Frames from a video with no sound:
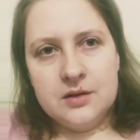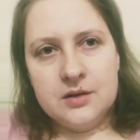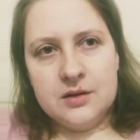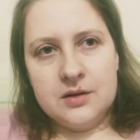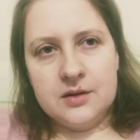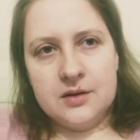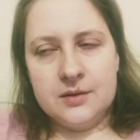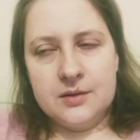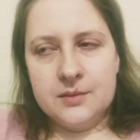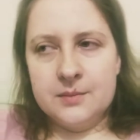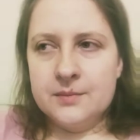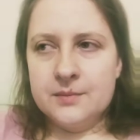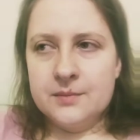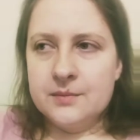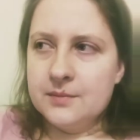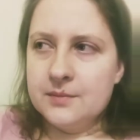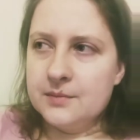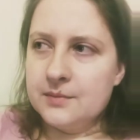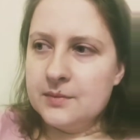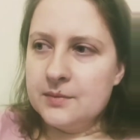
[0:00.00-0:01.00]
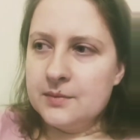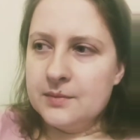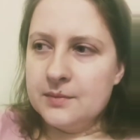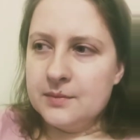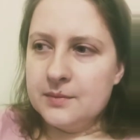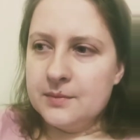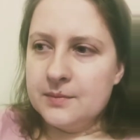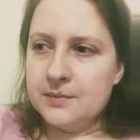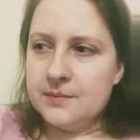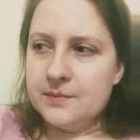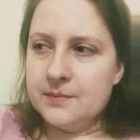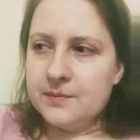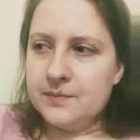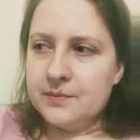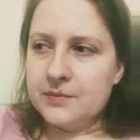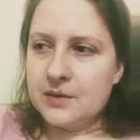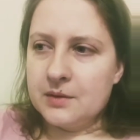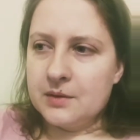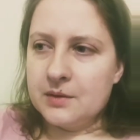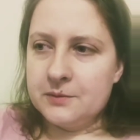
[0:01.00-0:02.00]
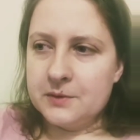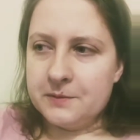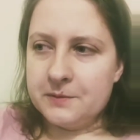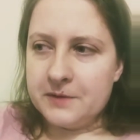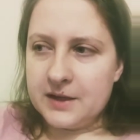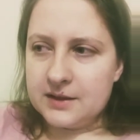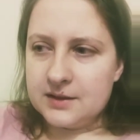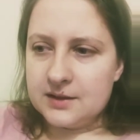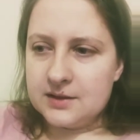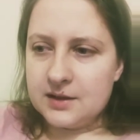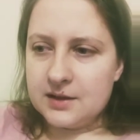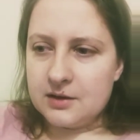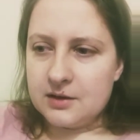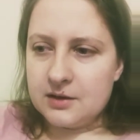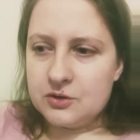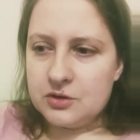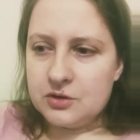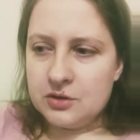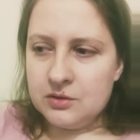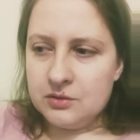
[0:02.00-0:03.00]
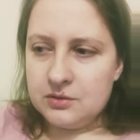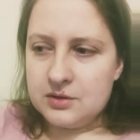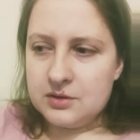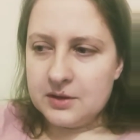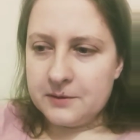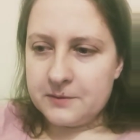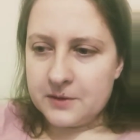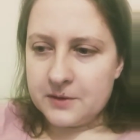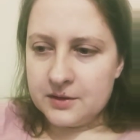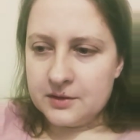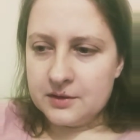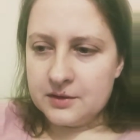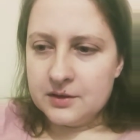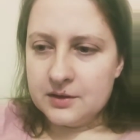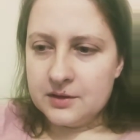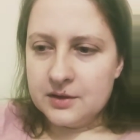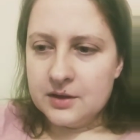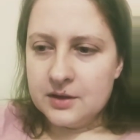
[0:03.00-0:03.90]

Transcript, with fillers: um, of the fact that there are two different